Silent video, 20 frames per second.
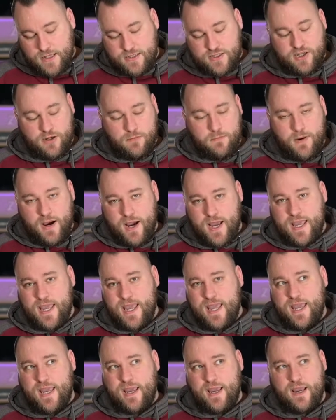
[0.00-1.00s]
to my
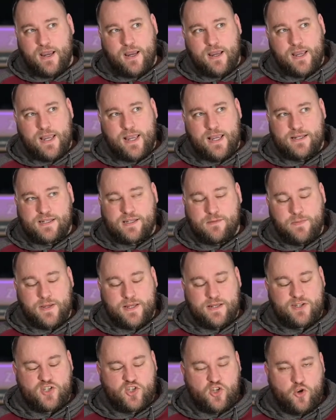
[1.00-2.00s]
ear, it's a
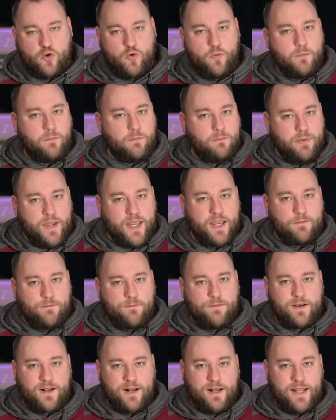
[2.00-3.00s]
bit too big
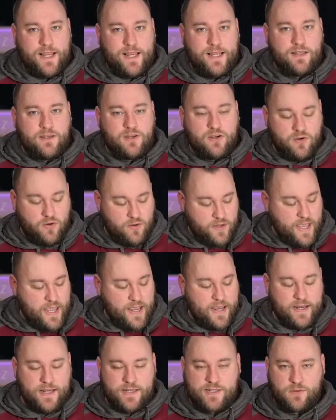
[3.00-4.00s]
for clean. You're not
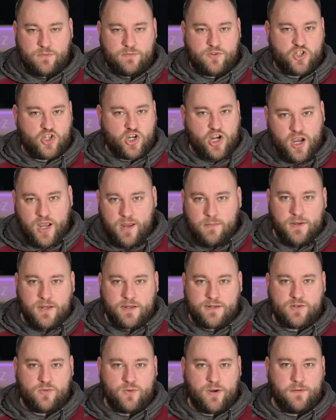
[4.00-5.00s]
getting any sort of
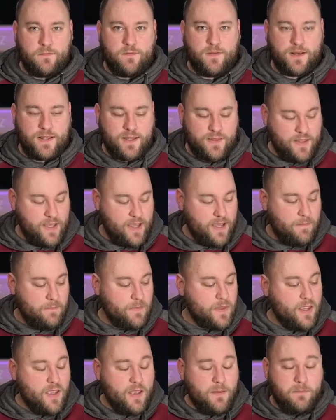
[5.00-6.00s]
chiminess or anything like
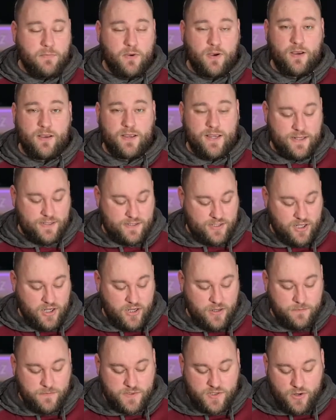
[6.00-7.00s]
that. But in
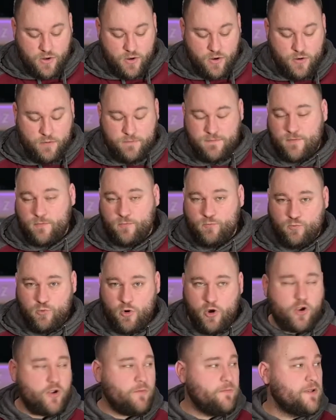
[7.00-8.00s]
terms of
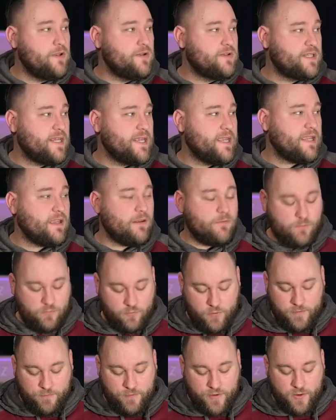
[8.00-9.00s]
rock music and
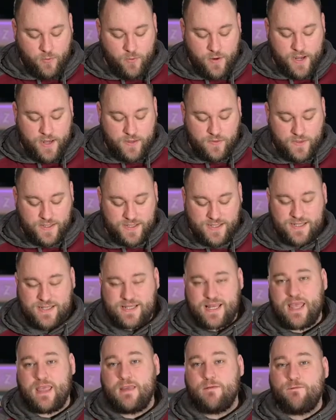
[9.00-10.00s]
riffing away, this
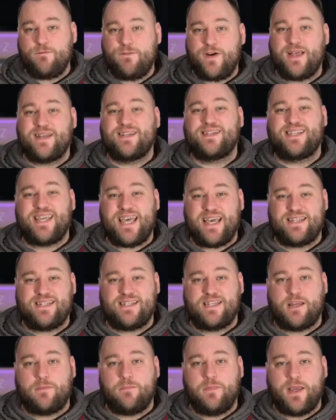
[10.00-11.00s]
is a
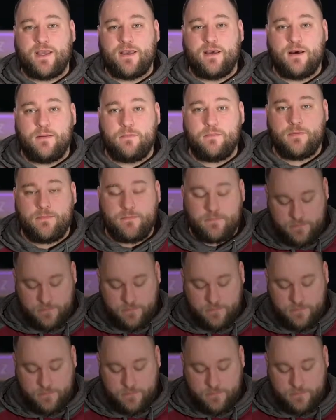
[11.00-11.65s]
fantastic pickup.